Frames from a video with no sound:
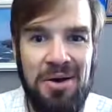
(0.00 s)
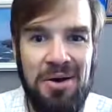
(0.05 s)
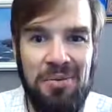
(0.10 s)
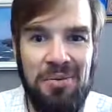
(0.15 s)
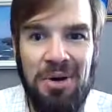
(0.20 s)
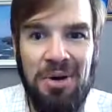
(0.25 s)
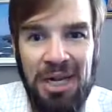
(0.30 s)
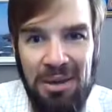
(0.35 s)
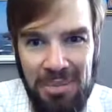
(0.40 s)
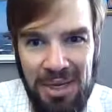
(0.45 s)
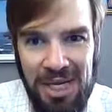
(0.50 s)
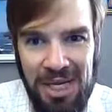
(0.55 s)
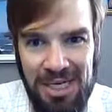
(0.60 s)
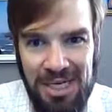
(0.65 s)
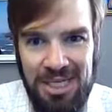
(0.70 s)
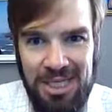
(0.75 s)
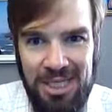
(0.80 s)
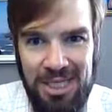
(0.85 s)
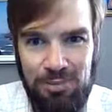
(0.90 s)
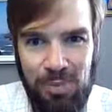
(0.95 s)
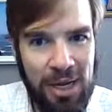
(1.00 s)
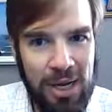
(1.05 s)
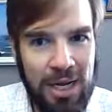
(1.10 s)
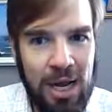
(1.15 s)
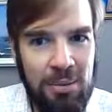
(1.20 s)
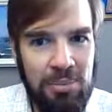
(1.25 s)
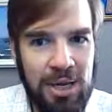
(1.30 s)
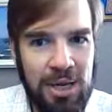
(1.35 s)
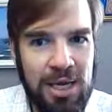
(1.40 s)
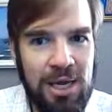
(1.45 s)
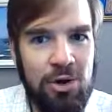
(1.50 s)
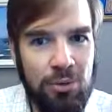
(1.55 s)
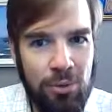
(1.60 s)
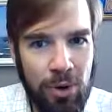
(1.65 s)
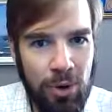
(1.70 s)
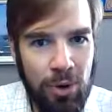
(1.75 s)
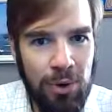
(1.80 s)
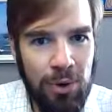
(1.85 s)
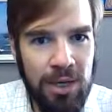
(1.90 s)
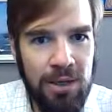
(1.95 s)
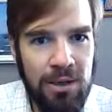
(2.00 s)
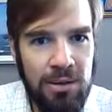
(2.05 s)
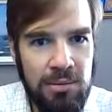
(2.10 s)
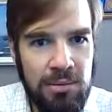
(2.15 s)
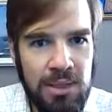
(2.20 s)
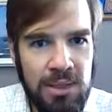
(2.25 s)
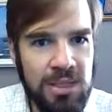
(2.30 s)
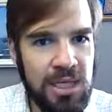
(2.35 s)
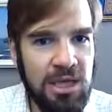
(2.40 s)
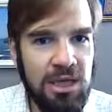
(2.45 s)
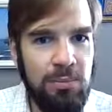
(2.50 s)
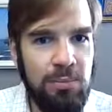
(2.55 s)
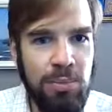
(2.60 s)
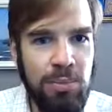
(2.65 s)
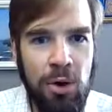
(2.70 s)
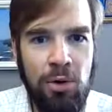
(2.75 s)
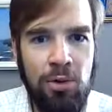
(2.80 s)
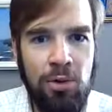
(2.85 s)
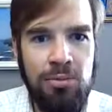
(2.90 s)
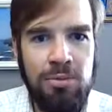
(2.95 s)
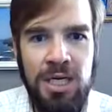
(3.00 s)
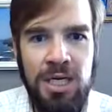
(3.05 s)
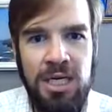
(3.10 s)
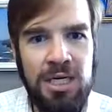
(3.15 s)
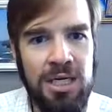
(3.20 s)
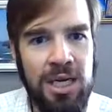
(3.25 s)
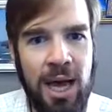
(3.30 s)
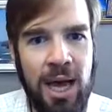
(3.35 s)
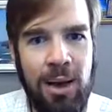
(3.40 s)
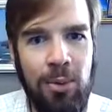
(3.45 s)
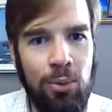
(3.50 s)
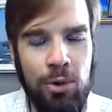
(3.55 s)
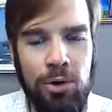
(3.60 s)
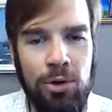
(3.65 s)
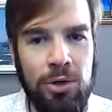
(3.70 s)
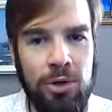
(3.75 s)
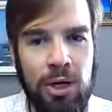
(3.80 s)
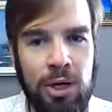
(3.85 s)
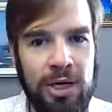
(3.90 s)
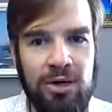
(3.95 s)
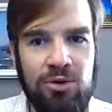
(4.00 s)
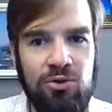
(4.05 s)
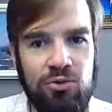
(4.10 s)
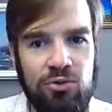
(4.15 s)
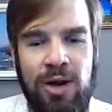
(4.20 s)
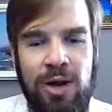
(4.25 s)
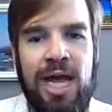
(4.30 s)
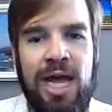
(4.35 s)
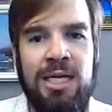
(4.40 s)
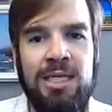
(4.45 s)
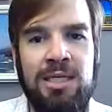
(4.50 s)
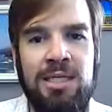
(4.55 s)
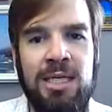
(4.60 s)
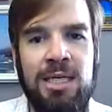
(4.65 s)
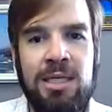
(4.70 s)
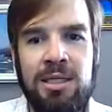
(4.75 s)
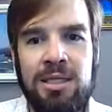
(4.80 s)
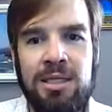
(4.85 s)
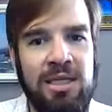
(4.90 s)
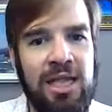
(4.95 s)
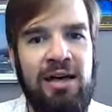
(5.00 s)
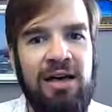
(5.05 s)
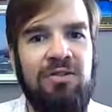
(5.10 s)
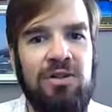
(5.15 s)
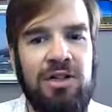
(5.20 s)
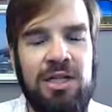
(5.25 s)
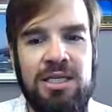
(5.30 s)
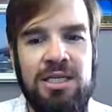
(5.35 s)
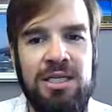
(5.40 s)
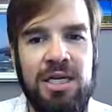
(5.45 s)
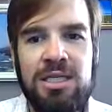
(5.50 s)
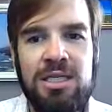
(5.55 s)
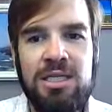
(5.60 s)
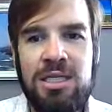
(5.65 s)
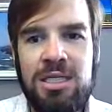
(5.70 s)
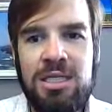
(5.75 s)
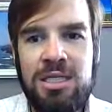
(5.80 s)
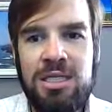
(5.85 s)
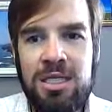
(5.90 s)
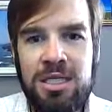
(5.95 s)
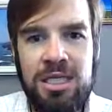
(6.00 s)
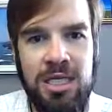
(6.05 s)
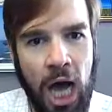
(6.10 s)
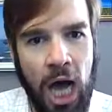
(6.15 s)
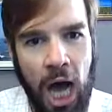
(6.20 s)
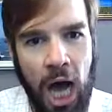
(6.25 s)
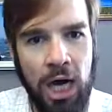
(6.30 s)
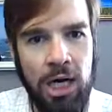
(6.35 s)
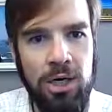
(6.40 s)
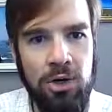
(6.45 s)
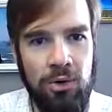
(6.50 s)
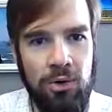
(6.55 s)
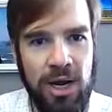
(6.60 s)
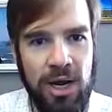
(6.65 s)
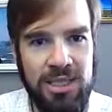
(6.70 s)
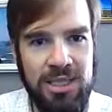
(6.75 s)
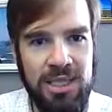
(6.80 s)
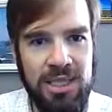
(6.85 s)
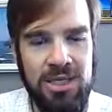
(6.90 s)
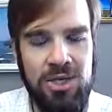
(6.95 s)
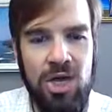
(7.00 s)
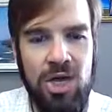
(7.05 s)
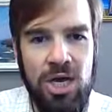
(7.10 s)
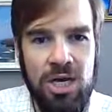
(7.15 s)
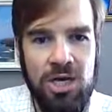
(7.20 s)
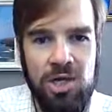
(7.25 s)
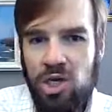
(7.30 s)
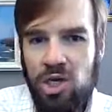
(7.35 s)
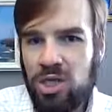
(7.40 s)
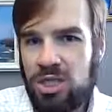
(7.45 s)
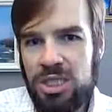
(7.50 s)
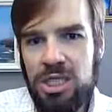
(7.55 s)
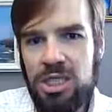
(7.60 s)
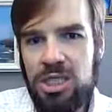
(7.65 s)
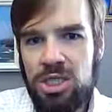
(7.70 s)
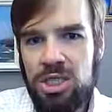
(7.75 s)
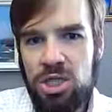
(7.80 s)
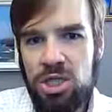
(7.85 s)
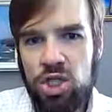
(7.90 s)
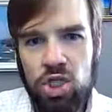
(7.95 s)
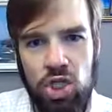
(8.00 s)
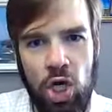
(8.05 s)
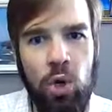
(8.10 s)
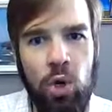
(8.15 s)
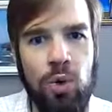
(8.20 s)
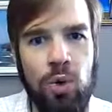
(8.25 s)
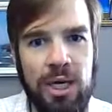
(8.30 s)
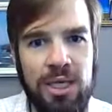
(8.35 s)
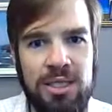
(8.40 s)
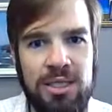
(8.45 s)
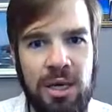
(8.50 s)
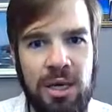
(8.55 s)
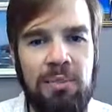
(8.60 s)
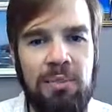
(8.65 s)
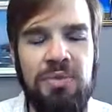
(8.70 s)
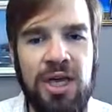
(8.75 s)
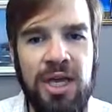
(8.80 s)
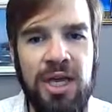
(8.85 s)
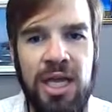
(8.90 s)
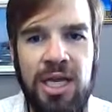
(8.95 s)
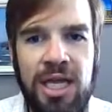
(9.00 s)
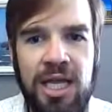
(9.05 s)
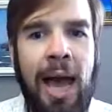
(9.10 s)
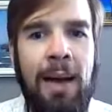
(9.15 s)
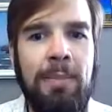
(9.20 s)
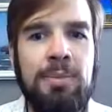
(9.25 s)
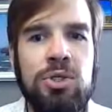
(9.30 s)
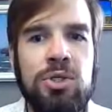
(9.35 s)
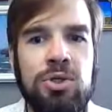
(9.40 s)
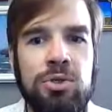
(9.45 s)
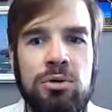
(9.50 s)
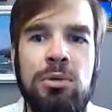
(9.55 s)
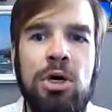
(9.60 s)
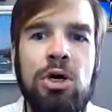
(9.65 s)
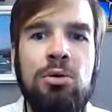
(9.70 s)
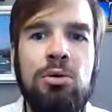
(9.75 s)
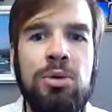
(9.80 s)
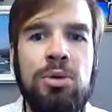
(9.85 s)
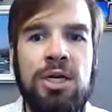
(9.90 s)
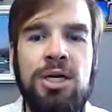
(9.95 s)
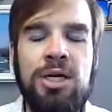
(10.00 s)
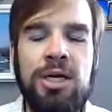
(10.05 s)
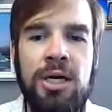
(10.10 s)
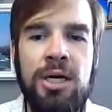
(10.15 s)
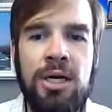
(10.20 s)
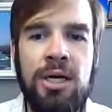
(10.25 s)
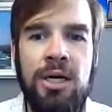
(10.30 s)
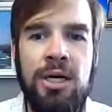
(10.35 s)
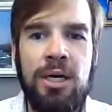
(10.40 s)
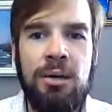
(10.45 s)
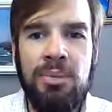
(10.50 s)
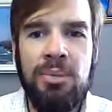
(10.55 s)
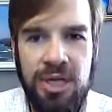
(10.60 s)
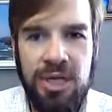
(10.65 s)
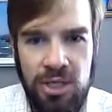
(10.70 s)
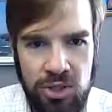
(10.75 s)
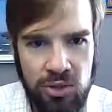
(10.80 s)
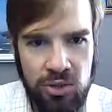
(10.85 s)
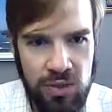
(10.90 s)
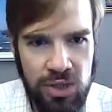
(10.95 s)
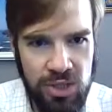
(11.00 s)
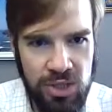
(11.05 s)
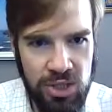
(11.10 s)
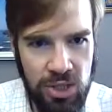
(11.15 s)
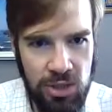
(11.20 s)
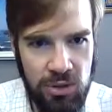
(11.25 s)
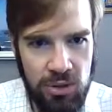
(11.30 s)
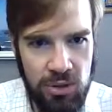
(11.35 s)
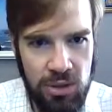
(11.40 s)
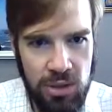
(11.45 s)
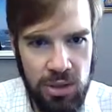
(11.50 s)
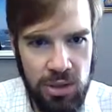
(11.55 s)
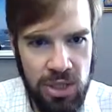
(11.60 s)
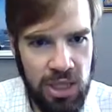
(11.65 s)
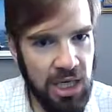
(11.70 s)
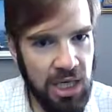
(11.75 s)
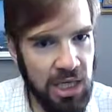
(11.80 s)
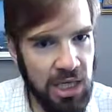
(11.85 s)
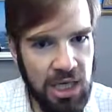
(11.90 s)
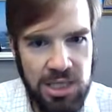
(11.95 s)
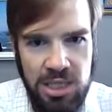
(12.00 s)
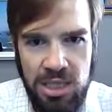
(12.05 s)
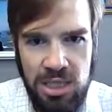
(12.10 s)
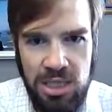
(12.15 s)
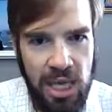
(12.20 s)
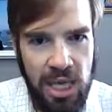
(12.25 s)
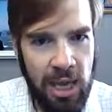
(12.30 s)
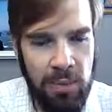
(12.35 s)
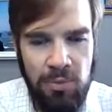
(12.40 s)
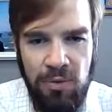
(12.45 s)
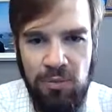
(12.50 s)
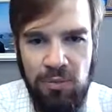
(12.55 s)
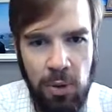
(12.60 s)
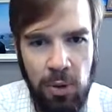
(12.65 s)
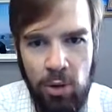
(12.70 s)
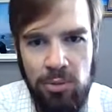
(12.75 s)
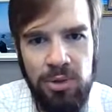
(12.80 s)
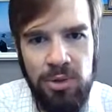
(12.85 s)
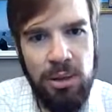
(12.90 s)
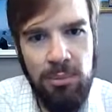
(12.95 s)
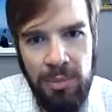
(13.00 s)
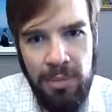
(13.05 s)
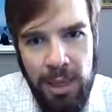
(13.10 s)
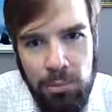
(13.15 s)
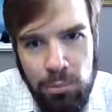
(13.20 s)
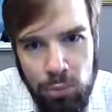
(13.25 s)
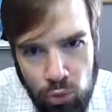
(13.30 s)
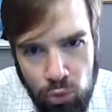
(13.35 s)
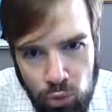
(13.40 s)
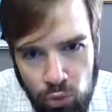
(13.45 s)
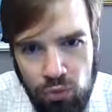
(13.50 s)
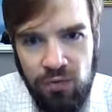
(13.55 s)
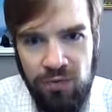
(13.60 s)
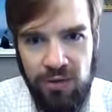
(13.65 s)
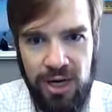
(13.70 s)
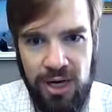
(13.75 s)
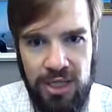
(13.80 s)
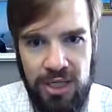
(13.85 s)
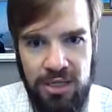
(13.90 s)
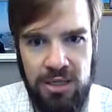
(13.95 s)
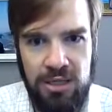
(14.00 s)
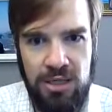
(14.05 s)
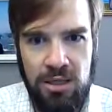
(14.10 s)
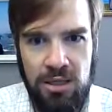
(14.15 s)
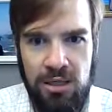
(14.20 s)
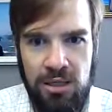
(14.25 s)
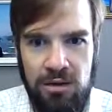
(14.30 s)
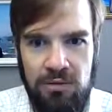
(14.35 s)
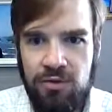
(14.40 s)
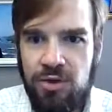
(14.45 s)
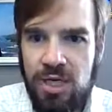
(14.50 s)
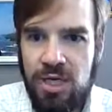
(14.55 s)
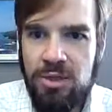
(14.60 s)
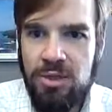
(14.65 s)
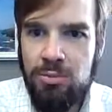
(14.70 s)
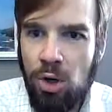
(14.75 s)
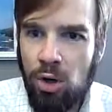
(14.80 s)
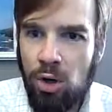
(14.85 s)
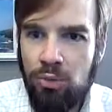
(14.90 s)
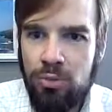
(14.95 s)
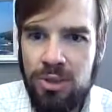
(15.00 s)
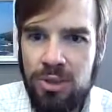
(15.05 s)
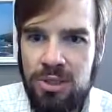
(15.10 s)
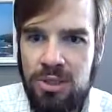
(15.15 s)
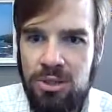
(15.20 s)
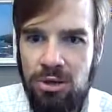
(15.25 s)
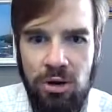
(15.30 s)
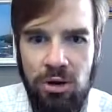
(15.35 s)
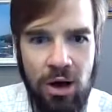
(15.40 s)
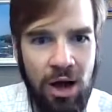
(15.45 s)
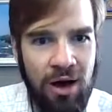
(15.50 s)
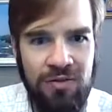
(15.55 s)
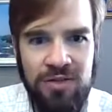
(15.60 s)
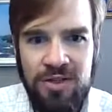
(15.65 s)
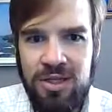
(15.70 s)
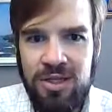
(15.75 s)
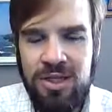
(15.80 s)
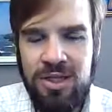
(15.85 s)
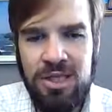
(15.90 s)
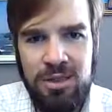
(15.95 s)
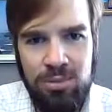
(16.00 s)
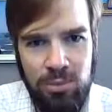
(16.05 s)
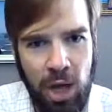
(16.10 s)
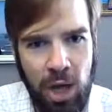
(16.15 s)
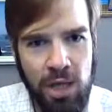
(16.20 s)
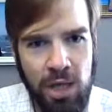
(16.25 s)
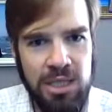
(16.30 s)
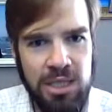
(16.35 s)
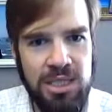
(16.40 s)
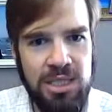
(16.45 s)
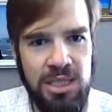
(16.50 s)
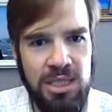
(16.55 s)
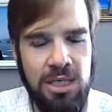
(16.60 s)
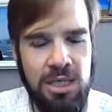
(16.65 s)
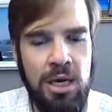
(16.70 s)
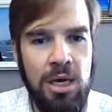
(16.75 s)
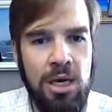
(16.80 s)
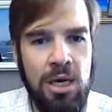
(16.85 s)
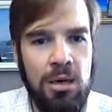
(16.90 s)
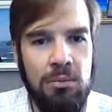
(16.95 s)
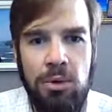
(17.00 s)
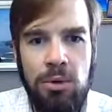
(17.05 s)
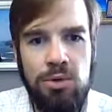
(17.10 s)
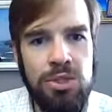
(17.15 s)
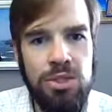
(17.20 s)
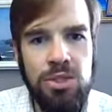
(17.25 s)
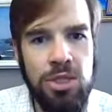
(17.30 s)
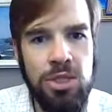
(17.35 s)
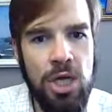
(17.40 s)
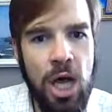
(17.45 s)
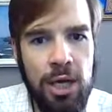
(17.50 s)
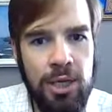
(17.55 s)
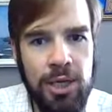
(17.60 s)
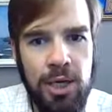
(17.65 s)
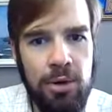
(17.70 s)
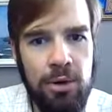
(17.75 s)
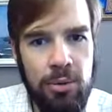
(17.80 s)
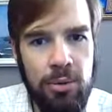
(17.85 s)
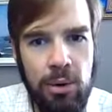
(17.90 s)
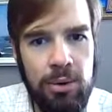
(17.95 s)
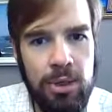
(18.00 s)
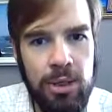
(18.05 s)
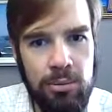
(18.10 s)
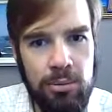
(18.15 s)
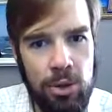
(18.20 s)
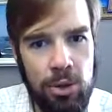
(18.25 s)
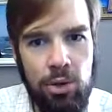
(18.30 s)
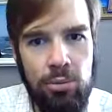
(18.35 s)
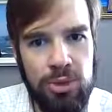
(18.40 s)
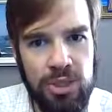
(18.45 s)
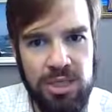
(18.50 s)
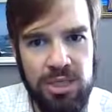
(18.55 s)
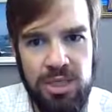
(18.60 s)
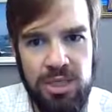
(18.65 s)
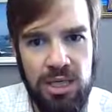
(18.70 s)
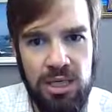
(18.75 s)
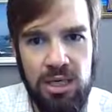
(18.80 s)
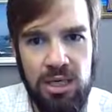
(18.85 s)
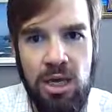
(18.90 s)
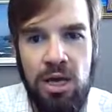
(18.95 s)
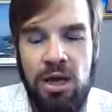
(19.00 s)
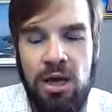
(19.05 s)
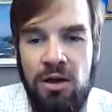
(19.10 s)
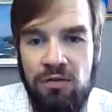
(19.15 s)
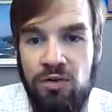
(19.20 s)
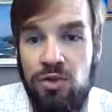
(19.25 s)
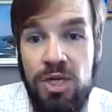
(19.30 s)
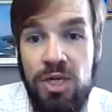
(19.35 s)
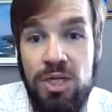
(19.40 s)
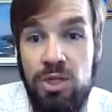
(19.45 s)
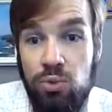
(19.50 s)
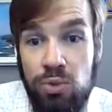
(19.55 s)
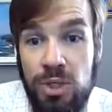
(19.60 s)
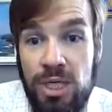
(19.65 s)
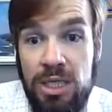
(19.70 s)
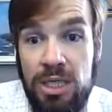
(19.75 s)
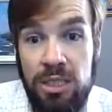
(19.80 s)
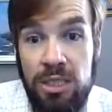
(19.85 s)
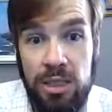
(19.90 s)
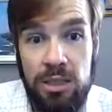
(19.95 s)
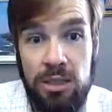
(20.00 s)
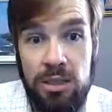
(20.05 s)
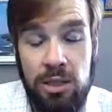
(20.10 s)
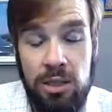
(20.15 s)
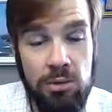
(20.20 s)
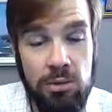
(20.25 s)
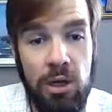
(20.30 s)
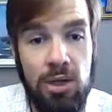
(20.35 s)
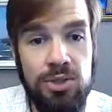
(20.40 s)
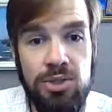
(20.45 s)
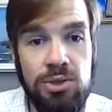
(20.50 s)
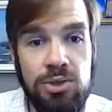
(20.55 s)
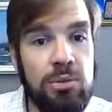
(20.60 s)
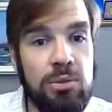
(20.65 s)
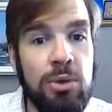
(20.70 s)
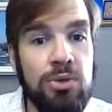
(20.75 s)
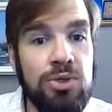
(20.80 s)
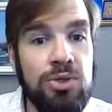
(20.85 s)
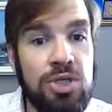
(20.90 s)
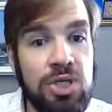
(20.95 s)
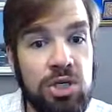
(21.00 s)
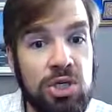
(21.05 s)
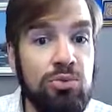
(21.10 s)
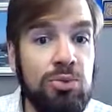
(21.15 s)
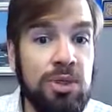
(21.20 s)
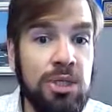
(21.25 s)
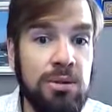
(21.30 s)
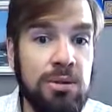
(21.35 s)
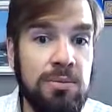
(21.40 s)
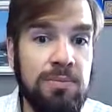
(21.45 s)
What he means by not being heroic is that the poem need not work on a grand level. It doesn't need to conquer us. It just needs to show us something and capture a moment. But in doing so, it is the type of poem that may move us. For these moments are often the smallest and most non-heroic moments, and for this reason, they're also the most human.